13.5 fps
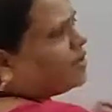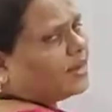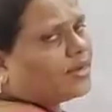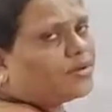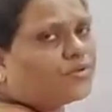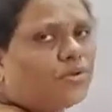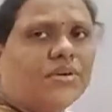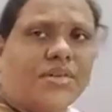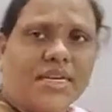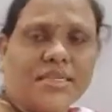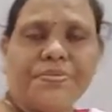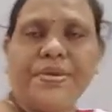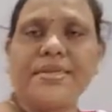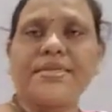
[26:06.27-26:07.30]
of electron
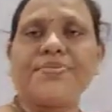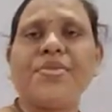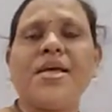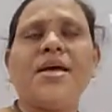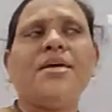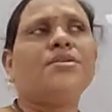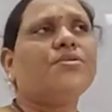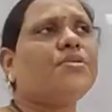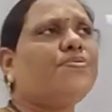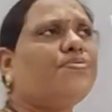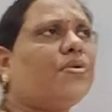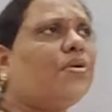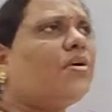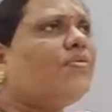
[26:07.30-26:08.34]
takes place. So the
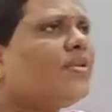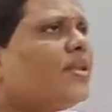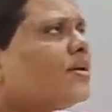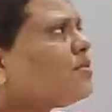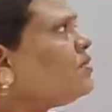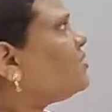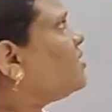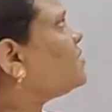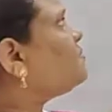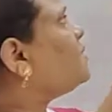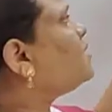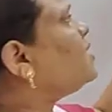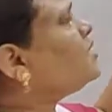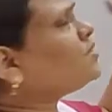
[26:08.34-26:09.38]
flow of electron takes place.